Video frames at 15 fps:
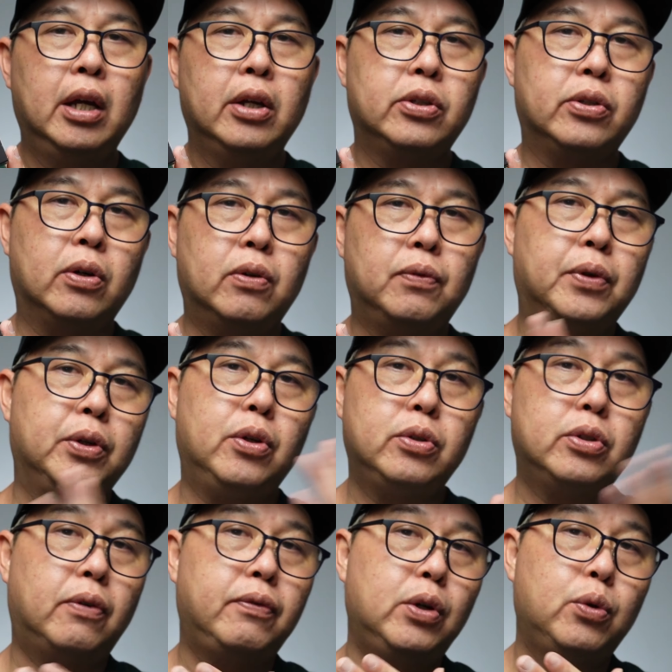So for
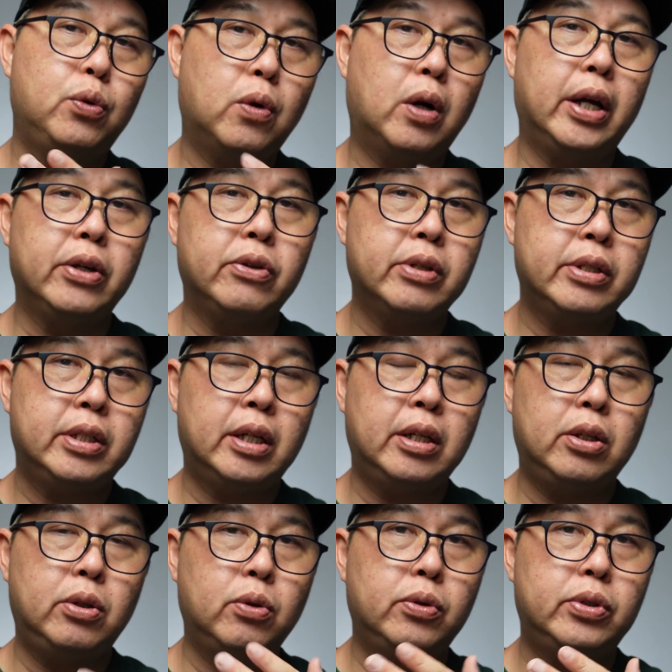those of you who are
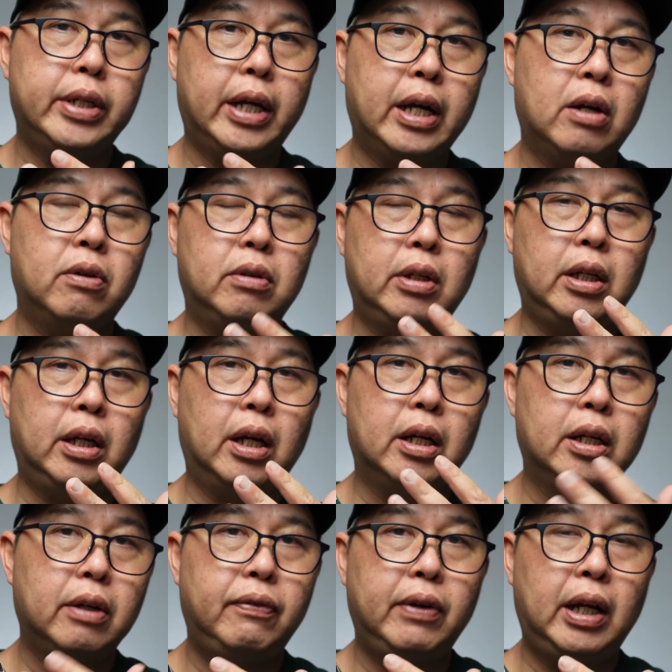interested, do check out the
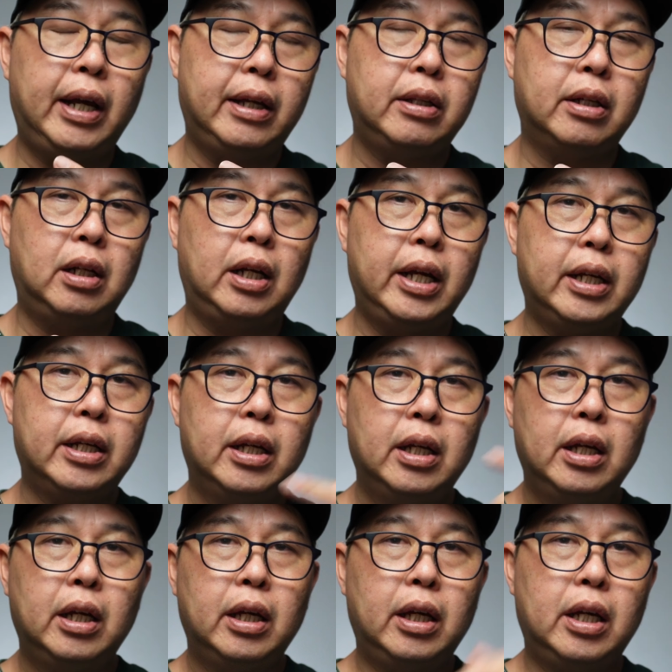unaffiliated link
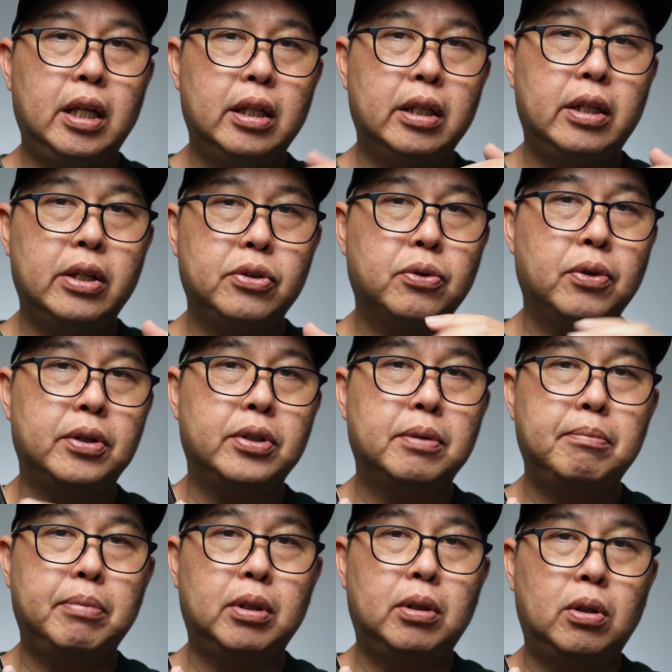in the
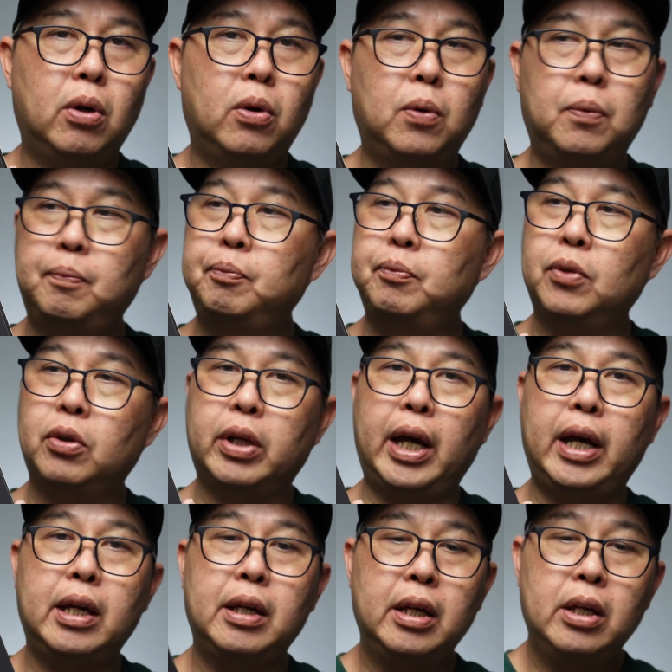description below. Okay,